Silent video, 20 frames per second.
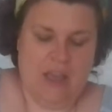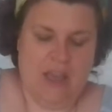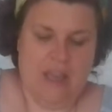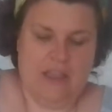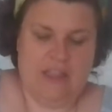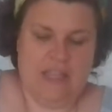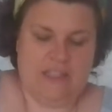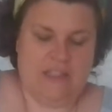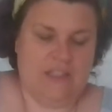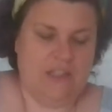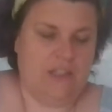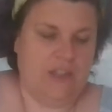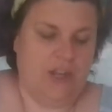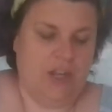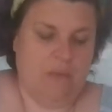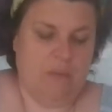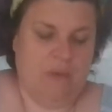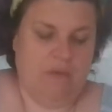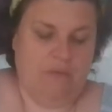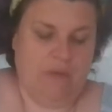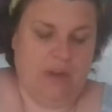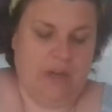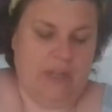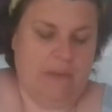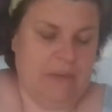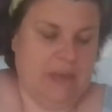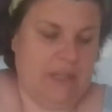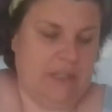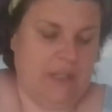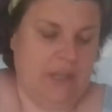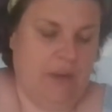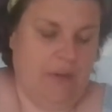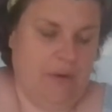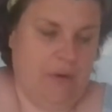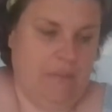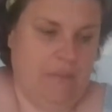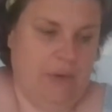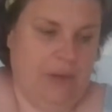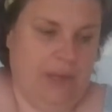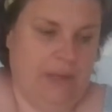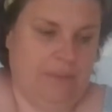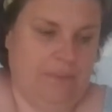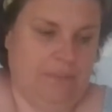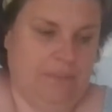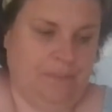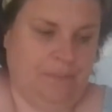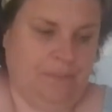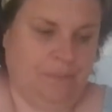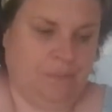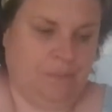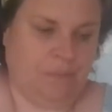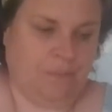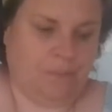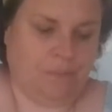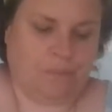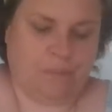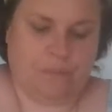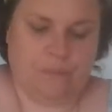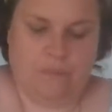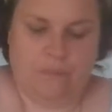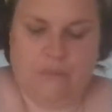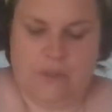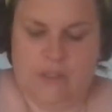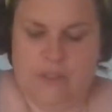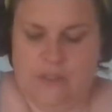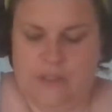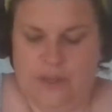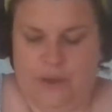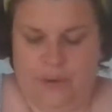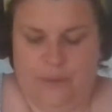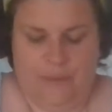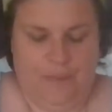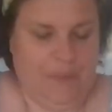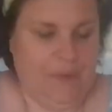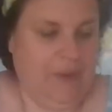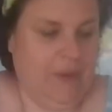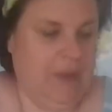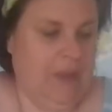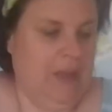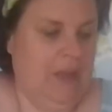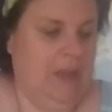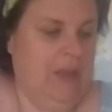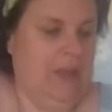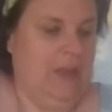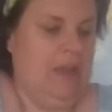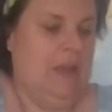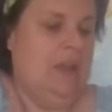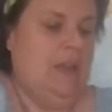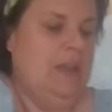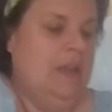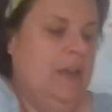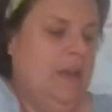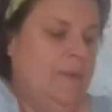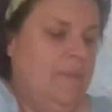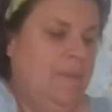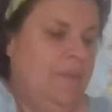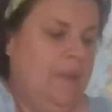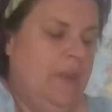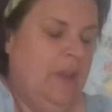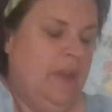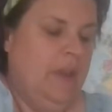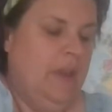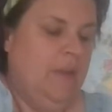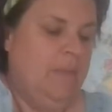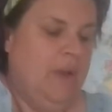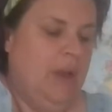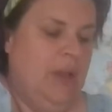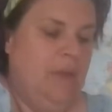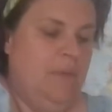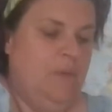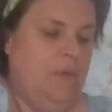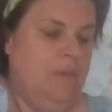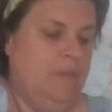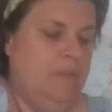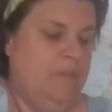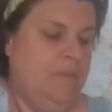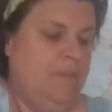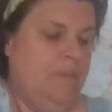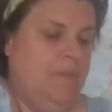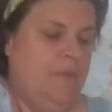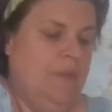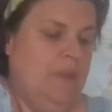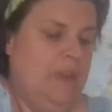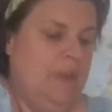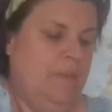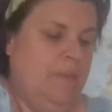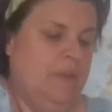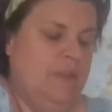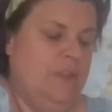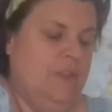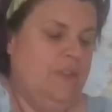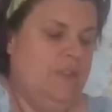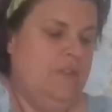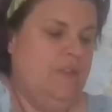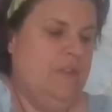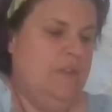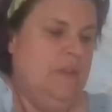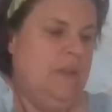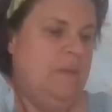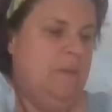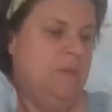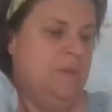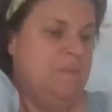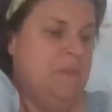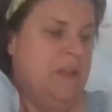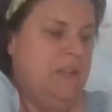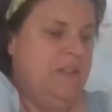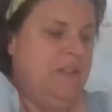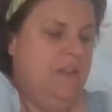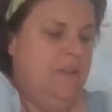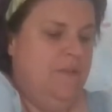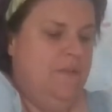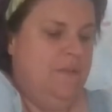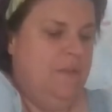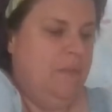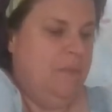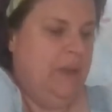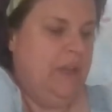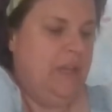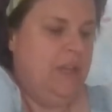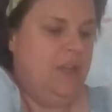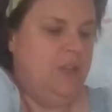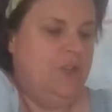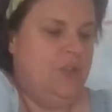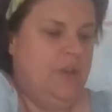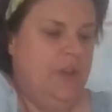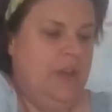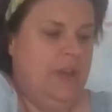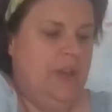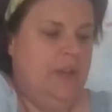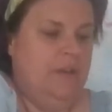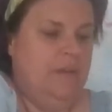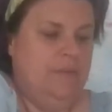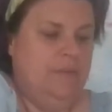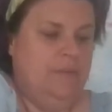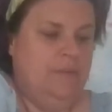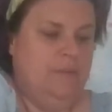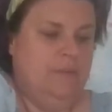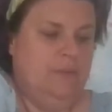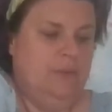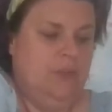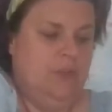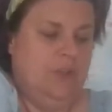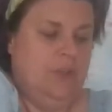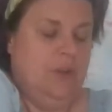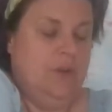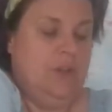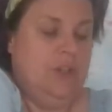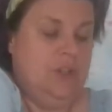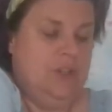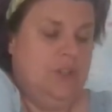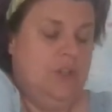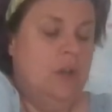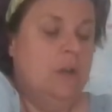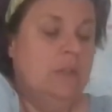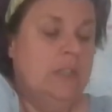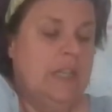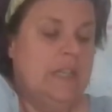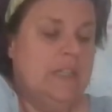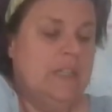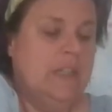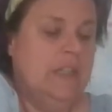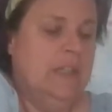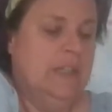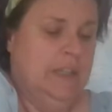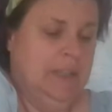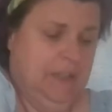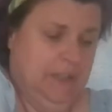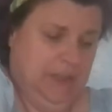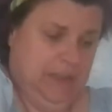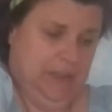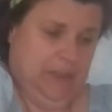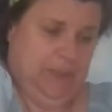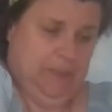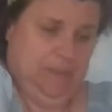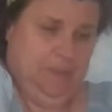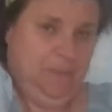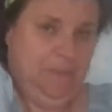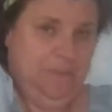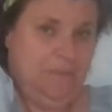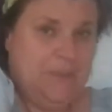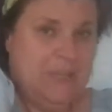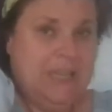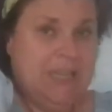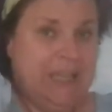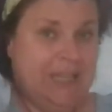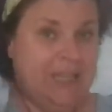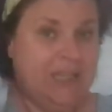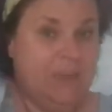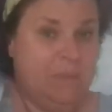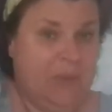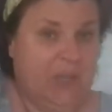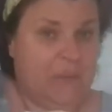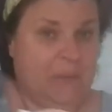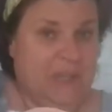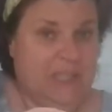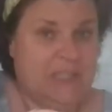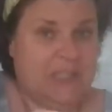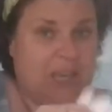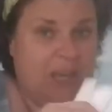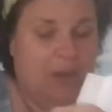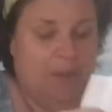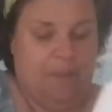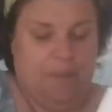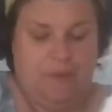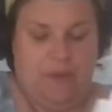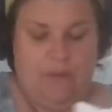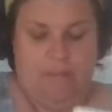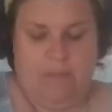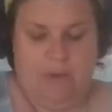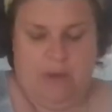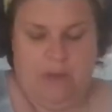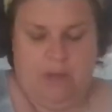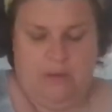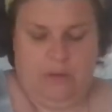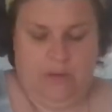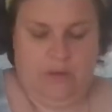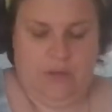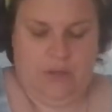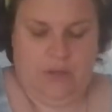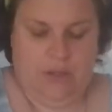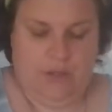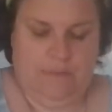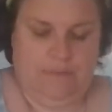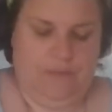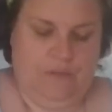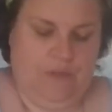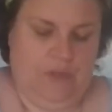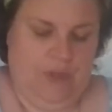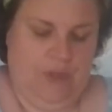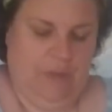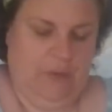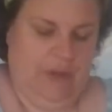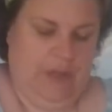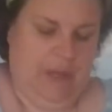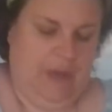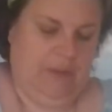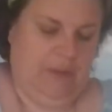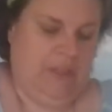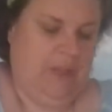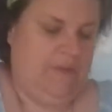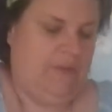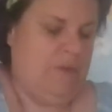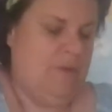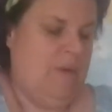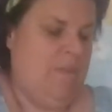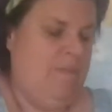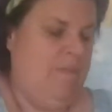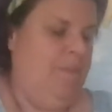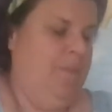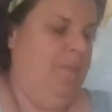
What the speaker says: This is going to be really messy and crumbly. So, yeah, I will. It was massive. The baking tray could only just hold it. It's a big piece of kit, but it looked good. So, you want to get yourself to one?